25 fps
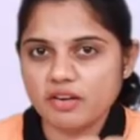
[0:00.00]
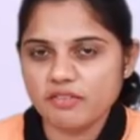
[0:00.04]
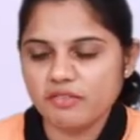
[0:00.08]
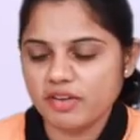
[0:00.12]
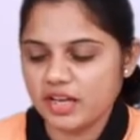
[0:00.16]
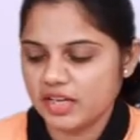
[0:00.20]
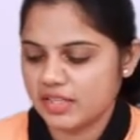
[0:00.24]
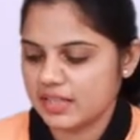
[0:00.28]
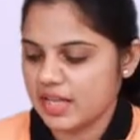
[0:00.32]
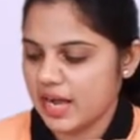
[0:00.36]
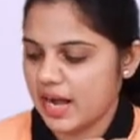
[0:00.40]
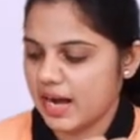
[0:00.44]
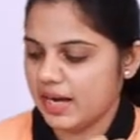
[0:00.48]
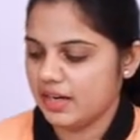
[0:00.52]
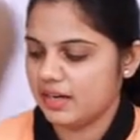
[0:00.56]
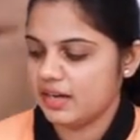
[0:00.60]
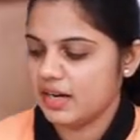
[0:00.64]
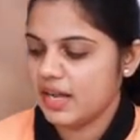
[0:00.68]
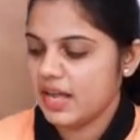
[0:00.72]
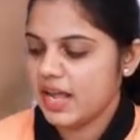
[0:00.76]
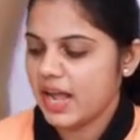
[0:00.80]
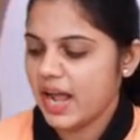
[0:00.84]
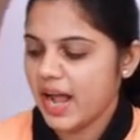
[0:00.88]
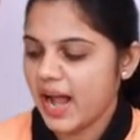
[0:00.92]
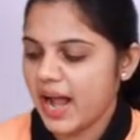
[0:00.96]
a way that
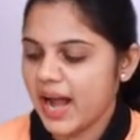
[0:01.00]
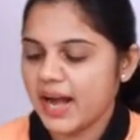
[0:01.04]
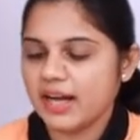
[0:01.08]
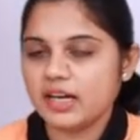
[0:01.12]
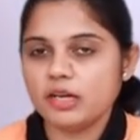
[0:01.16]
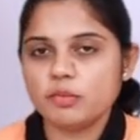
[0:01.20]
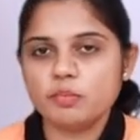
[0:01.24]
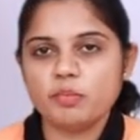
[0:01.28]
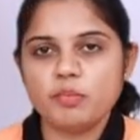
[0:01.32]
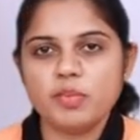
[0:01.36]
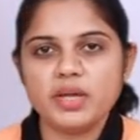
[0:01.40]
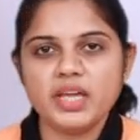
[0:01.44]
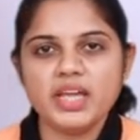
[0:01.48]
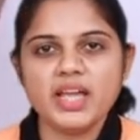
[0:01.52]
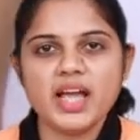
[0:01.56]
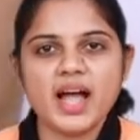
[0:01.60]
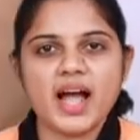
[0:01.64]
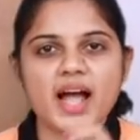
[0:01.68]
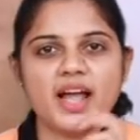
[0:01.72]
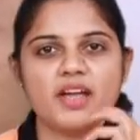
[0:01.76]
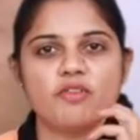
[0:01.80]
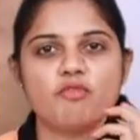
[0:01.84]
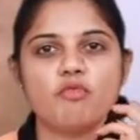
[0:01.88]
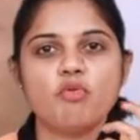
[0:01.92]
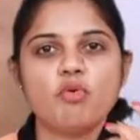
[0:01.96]
at B,
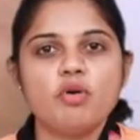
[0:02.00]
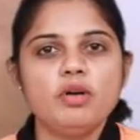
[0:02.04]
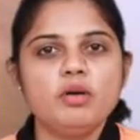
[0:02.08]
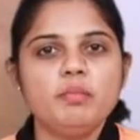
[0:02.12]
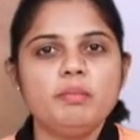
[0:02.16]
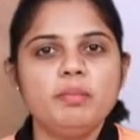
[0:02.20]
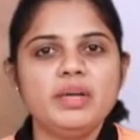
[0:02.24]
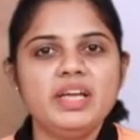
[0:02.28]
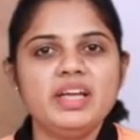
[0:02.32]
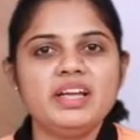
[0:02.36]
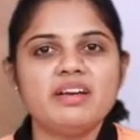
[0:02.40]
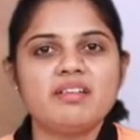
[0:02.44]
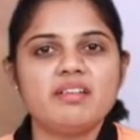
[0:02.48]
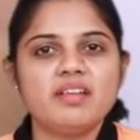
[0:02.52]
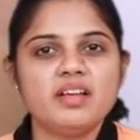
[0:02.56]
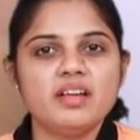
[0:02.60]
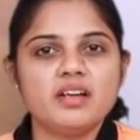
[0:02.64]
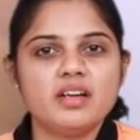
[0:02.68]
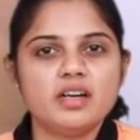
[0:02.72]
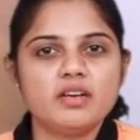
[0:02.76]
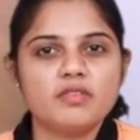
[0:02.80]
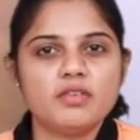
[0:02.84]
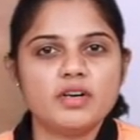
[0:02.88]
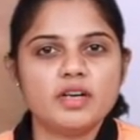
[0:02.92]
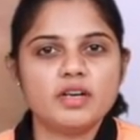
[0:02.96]
I won't be
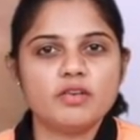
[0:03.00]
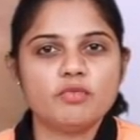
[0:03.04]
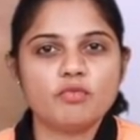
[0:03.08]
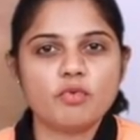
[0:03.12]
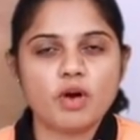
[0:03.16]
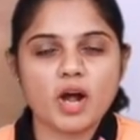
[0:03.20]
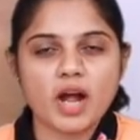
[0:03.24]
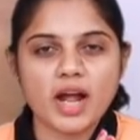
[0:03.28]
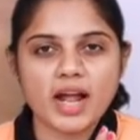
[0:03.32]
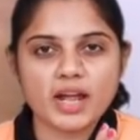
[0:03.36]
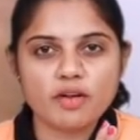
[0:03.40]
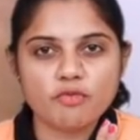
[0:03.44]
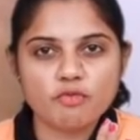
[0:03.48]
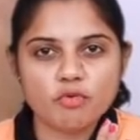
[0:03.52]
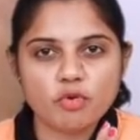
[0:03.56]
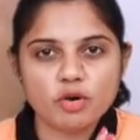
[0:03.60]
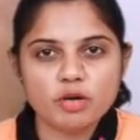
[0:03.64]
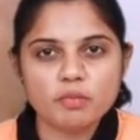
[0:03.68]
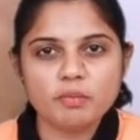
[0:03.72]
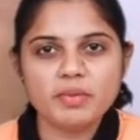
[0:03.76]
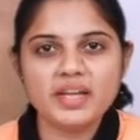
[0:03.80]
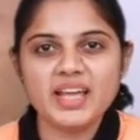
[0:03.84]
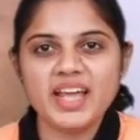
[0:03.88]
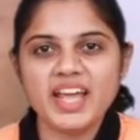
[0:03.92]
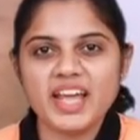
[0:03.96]
recovered, I
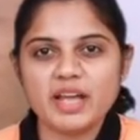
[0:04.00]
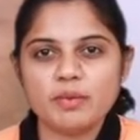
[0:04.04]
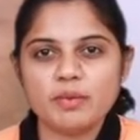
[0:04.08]
won't be